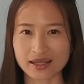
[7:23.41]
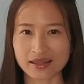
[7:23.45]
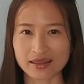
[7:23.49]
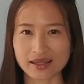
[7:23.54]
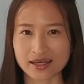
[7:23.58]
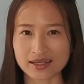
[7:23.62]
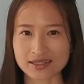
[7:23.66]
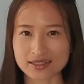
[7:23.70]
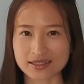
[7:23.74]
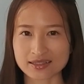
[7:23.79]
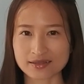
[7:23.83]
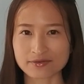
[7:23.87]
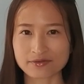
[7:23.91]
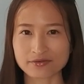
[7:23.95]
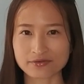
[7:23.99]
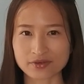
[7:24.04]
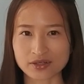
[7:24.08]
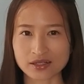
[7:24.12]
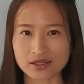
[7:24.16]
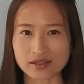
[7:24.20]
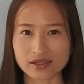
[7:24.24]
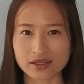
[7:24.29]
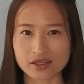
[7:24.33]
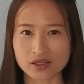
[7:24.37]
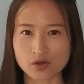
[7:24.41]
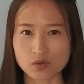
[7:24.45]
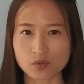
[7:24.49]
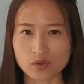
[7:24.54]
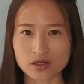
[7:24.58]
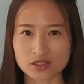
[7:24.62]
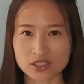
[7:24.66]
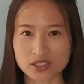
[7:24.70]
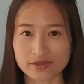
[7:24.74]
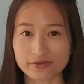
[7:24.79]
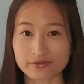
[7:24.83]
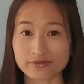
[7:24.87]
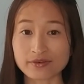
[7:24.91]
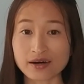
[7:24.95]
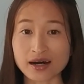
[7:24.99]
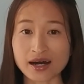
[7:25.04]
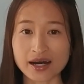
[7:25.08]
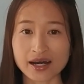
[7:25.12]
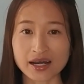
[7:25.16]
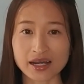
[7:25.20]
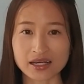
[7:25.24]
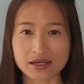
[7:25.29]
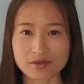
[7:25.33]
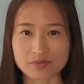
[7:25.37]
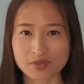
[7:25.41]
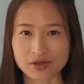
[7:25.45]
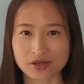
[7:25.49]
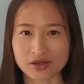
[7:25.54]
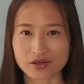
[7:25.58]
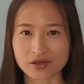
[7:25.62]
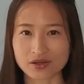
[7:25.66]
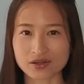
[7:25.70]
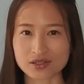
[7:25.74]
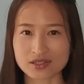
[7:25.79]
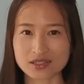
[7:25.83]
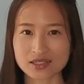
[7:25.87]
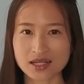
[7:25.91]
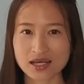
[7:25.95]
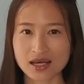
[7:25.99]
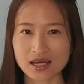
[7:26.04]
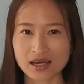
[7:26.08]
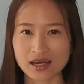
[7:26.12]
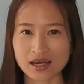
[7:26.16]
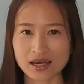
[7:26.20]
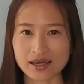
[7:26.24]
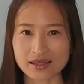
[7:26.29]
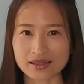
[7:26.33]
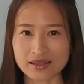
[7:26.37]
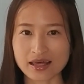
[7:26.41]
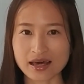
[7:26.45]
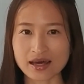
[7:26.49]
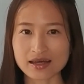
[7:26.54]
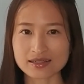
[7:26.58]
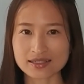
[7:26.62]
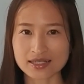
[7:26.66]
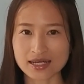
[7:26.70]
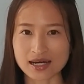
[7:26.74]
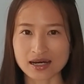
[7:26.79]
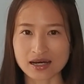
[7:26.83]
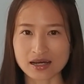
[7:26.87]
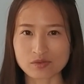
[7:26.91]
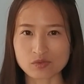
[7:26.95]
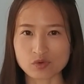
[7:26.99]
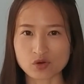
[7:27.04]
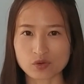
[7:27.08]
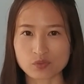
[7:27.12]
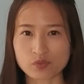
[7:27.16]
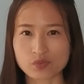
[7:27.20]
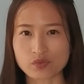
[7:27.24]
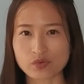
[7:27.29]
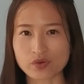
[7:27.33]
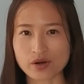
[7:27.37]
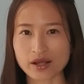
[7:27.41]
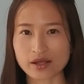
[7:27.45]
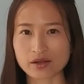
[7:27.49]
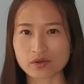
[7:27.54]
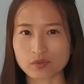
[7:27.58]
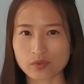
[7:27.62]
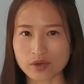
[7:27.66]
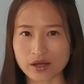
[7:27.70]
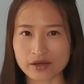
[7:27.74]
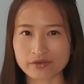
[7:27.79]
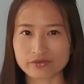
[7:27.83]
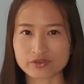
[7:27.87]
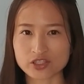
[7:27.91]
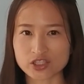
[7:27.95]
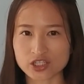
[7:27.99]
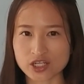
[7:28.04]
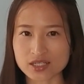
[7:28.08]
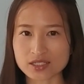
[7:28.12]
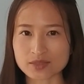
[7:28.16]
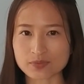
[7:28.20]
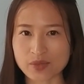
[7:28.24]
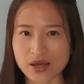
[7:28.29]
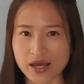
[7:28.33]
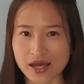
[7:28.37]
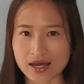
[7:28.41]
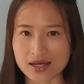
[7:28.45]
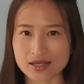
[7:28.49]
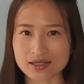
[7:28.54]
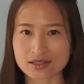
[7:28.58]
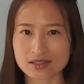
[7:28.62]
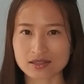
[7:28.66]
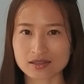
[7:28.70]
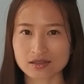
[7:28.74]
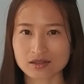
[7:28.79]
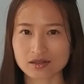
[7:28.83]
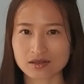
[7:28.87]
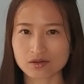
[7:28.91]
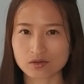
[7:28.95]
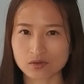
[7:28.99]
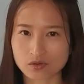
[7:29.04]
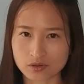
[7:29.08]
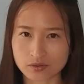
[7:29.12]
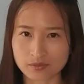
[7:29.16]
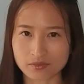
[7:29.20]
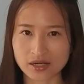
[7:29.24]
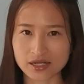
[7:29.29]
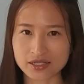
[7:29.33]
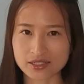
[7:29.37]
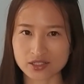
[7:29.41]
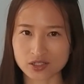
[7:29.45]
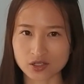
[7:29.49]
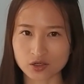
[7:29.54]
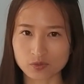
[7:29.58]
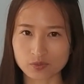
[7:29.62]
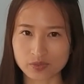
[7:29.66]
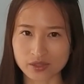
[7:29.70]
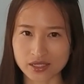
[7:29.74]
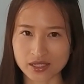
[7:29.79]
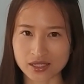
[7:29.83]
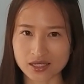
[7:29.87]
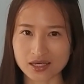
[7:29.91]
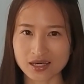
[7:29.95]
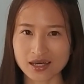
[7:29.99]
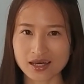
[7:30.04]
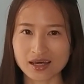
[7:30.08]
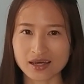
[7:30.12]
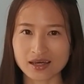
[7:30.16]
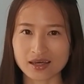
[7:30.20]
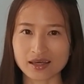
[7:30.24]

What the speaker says: and that's the feeling you want to find, because at that time your brain wave just passed, or might still be,